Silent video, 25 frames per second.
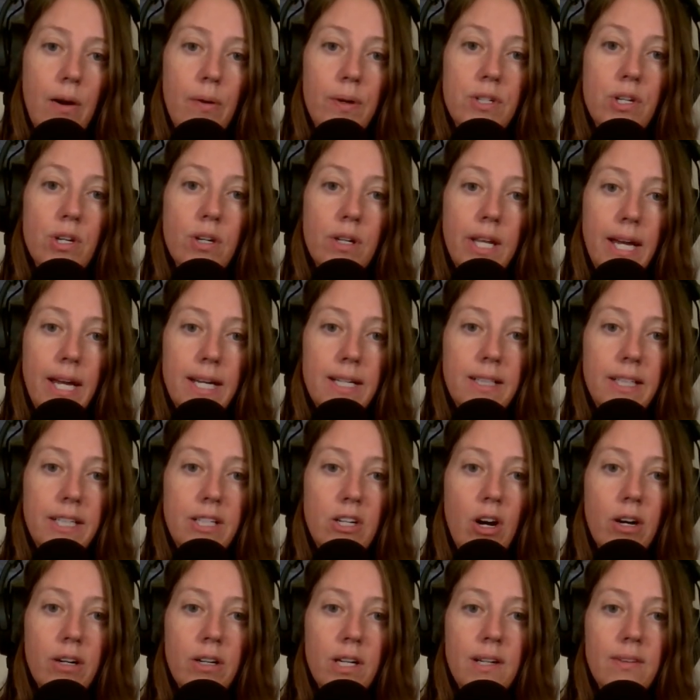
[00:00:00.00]
and you're likely
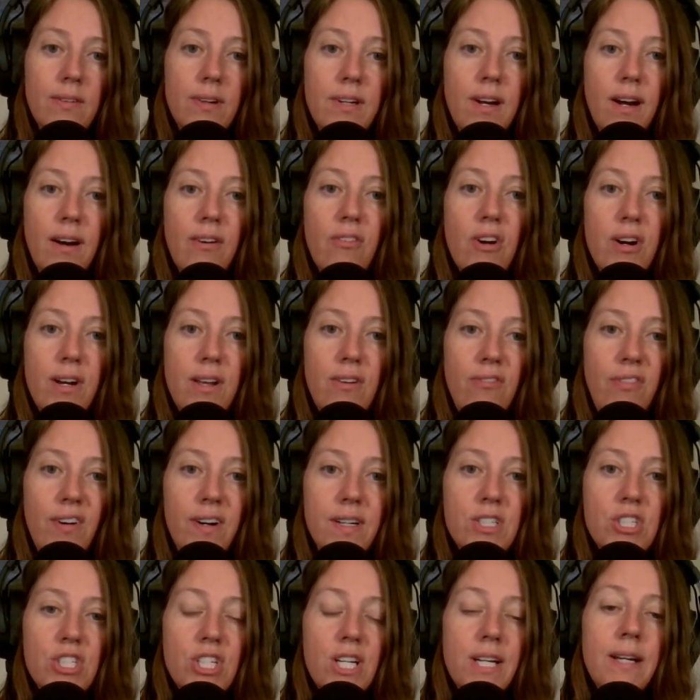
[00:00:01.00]
not going to recover any
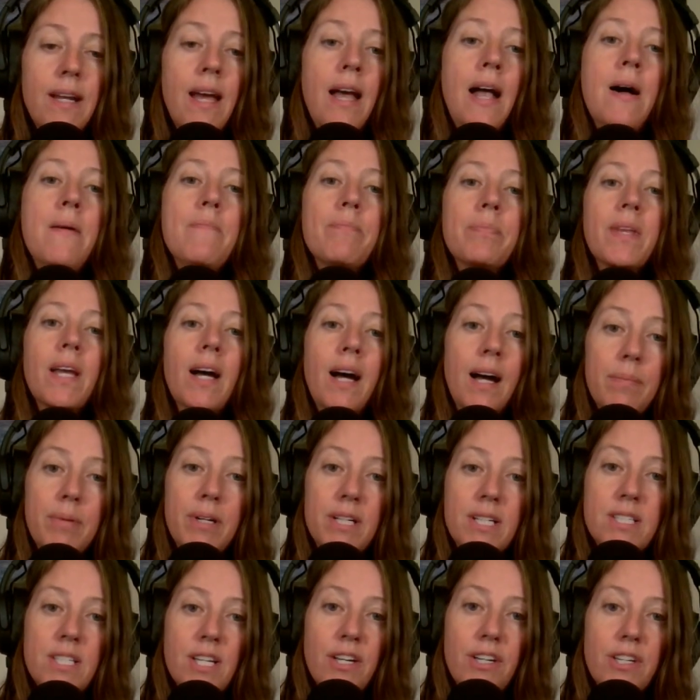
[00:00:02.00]
function, I'm going to tell you